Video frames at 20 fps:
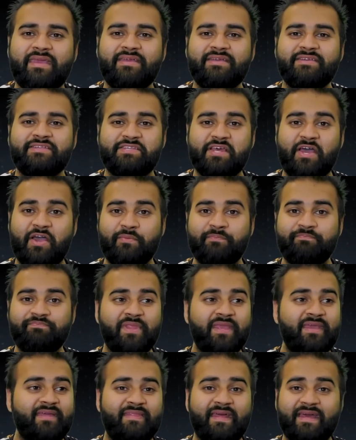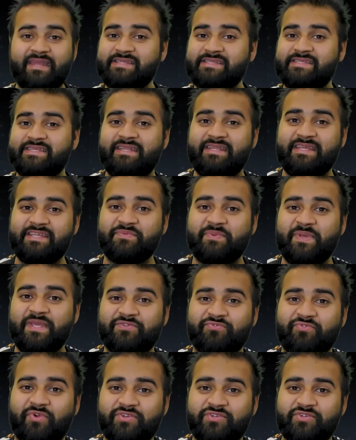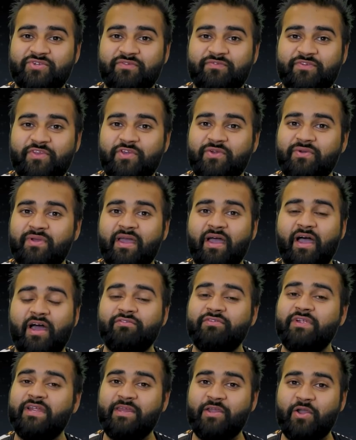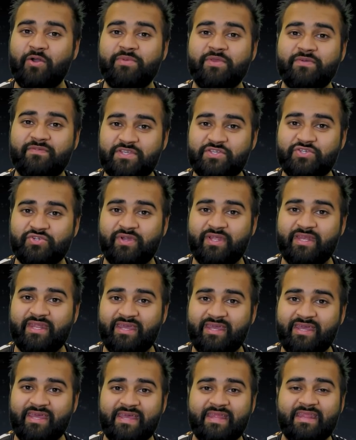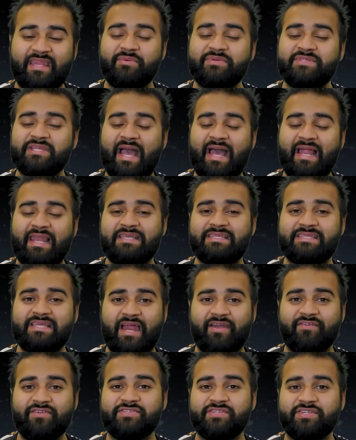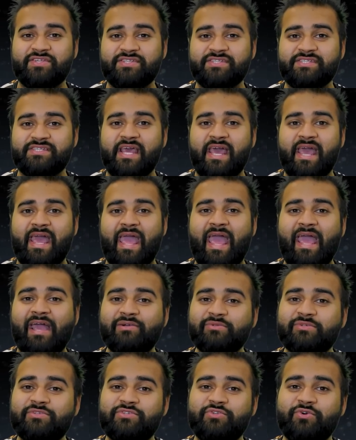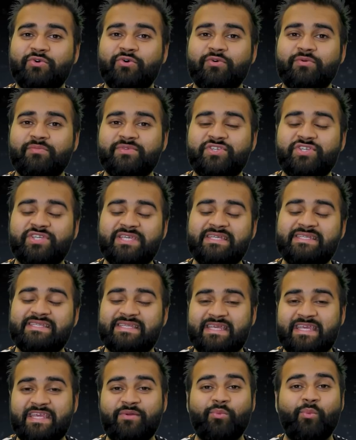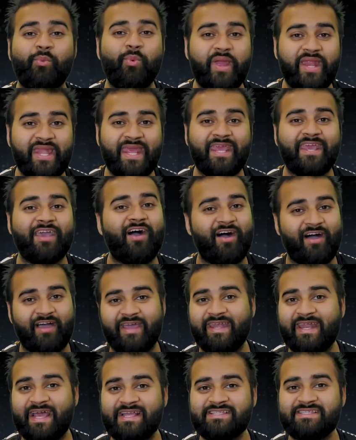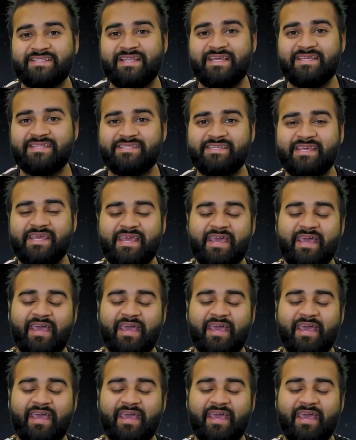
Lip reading: So that is to this week's roster review. I really hope you've enjoyed it. That was Alex Harrison's Hellstorm GT winning Iron Hands list.